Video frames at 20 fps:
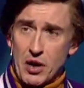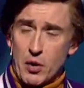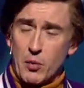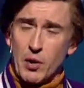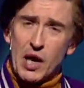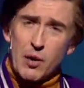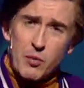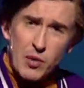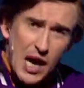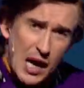
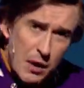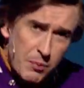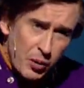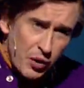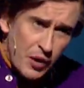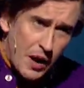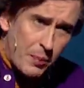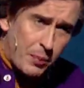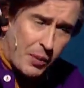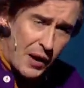Well, when I put
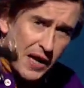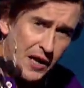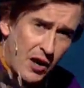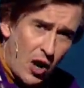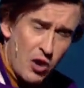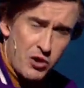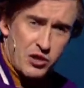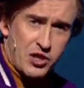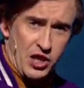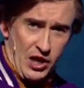that play
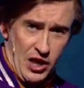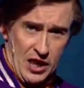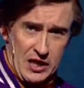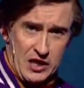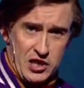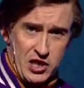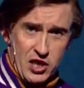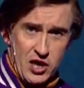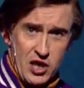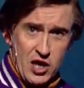on
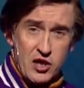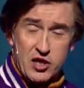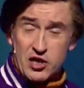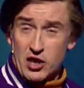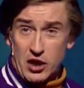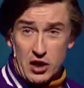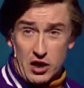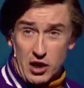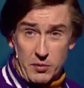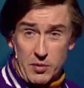tonight, there's
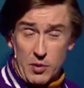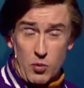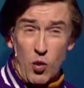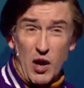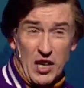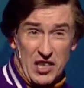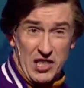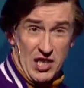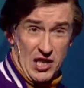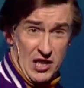only going to be
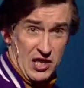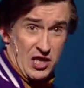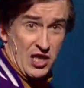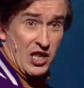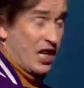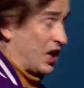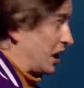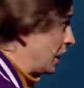one tit, and